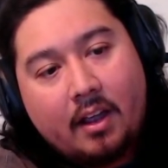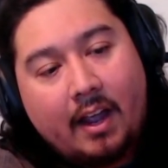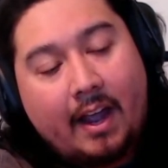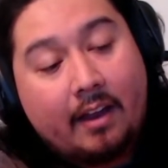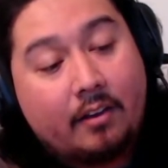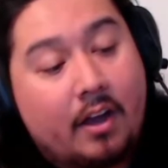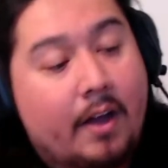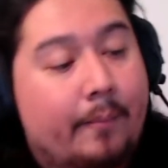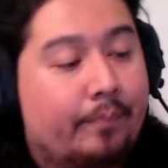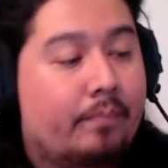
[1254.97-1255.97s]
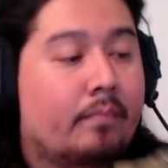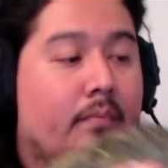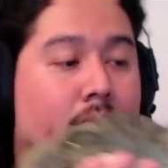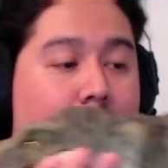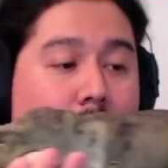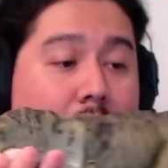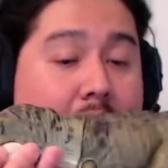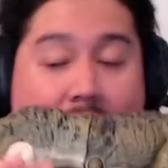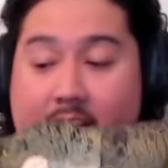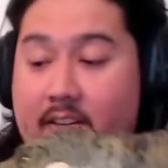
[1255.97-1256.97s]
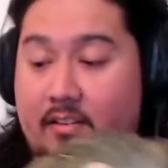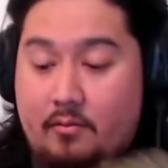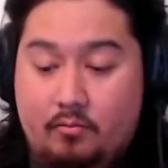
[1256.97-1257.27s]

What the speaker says: And yeah, this